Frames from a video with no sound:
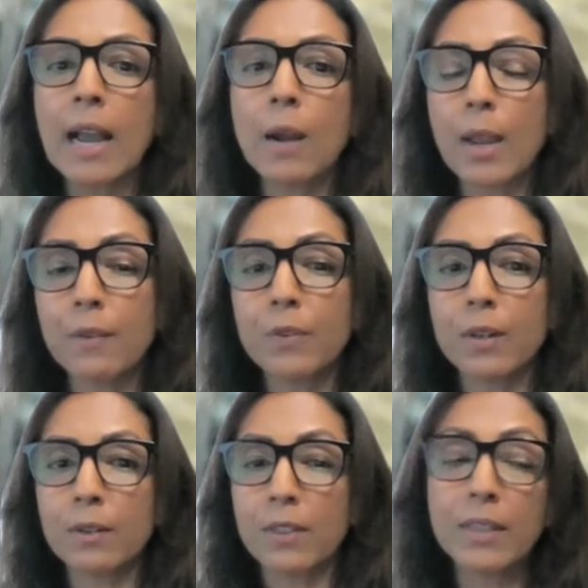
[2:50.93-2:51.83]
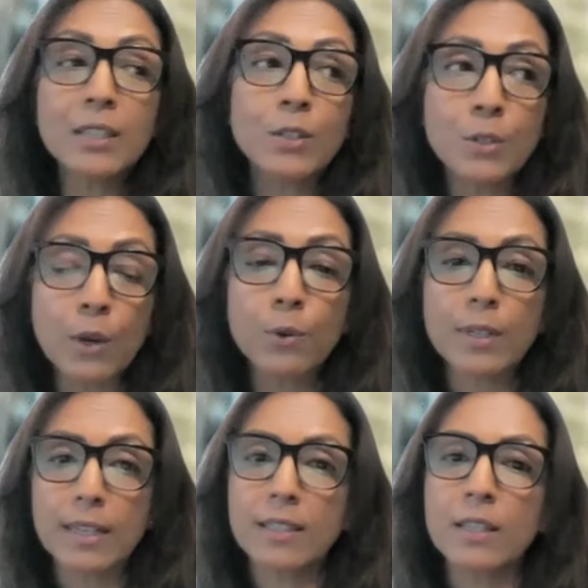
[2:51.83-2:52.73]
However, the thing to note
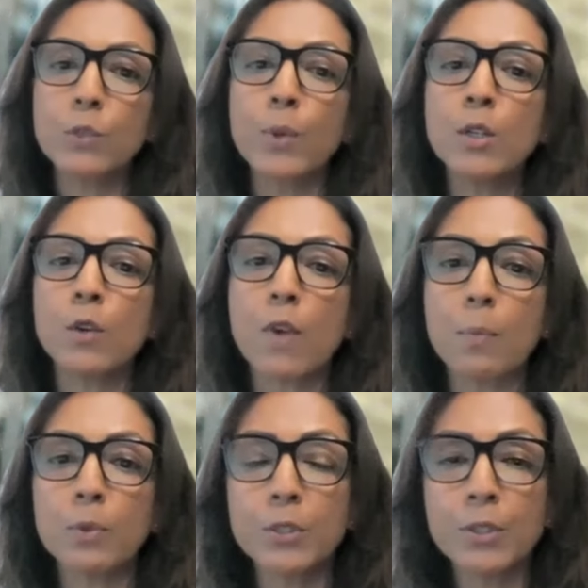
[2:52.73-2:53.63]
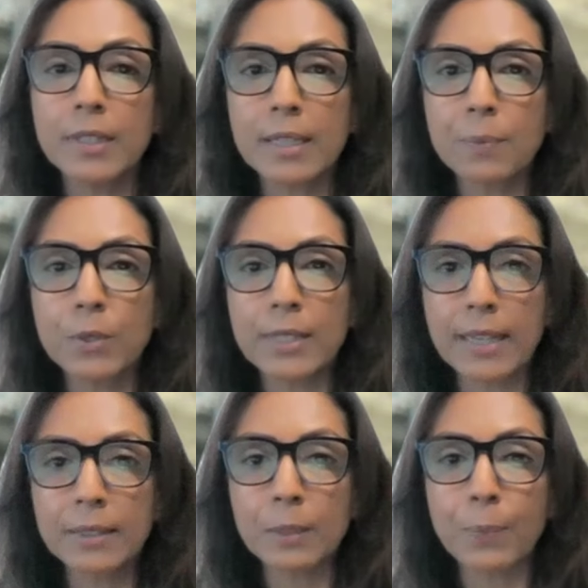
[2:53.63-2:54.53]
is this window of opportunity
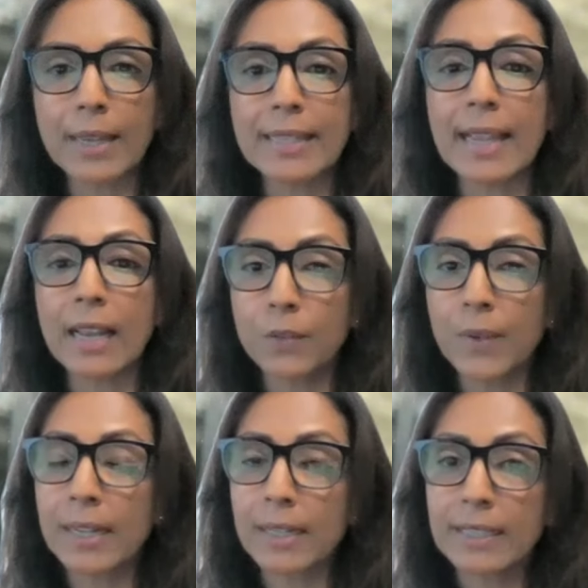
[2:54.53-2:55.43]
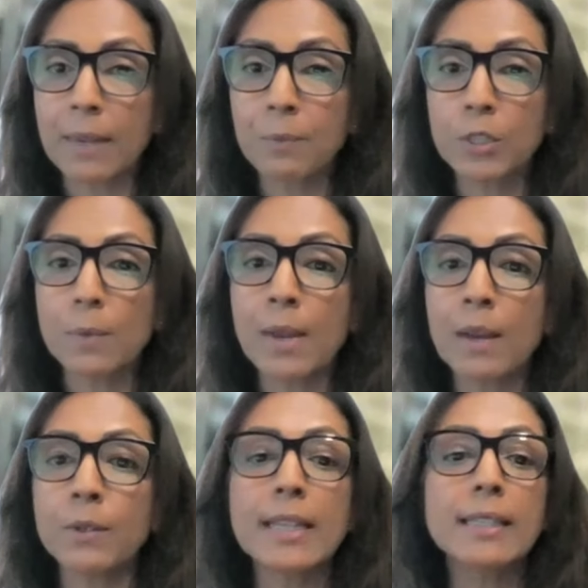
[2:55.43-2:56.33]
presented by the elevated exemption
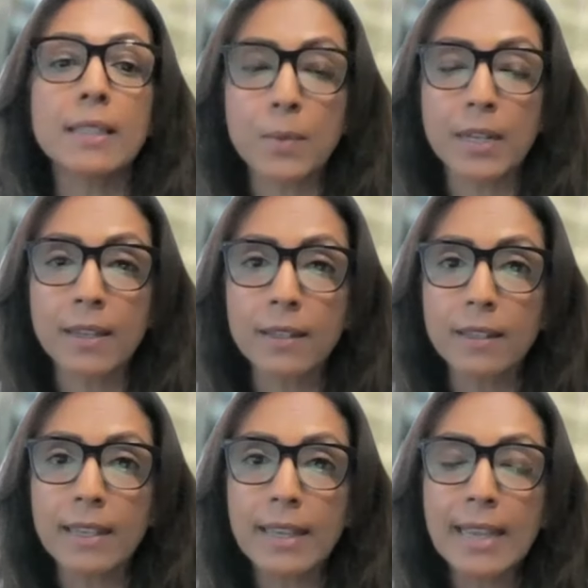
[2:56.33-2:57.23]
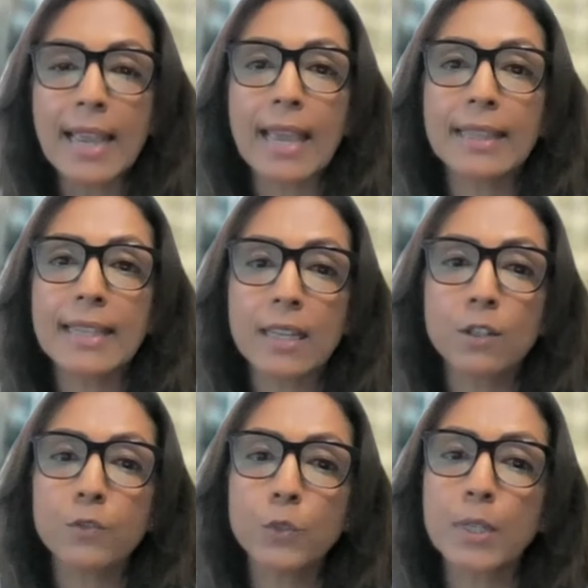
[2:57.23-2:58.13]
amount is limited. At the end
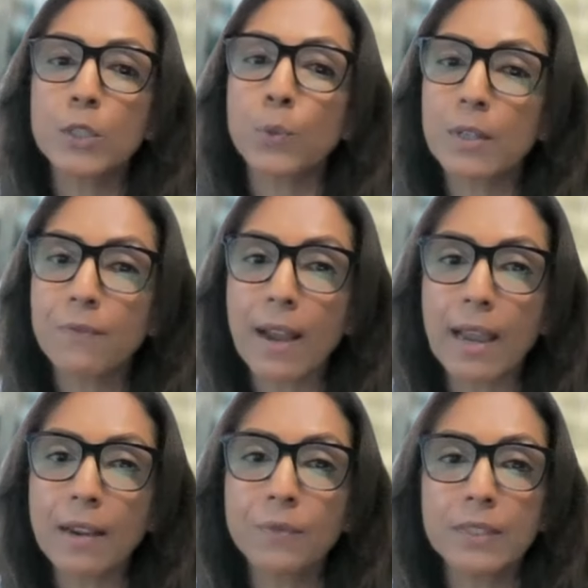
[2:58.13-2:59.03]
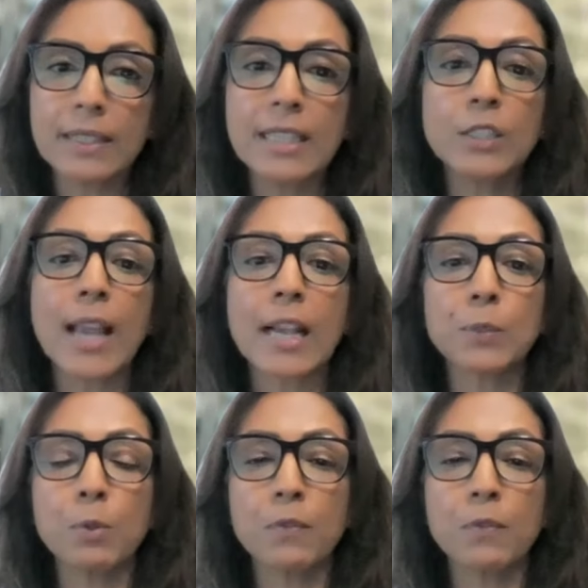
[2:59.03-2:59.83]
of 2025, this tax